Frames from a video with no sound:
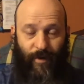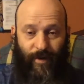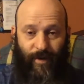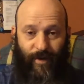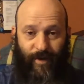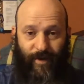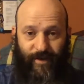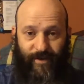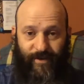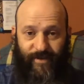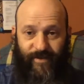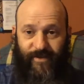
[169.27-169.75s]

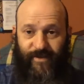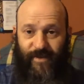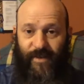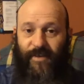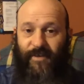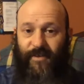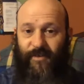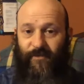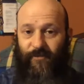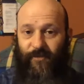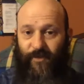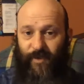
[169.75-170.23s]

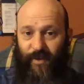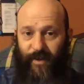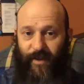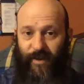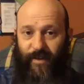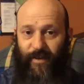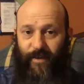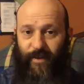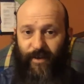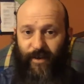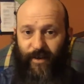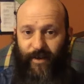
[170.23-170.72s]

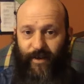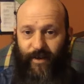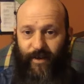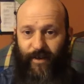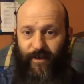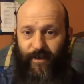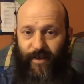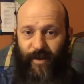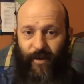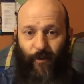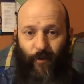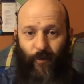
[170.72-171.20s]
instinctively
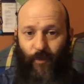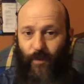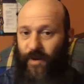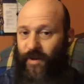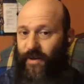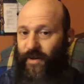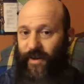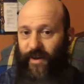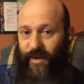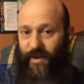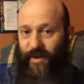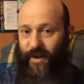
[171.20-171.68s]
that we
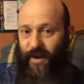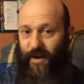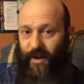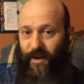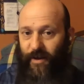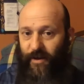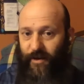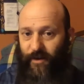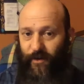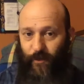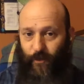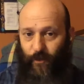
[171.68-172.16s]

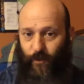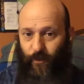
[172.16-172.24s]
cannot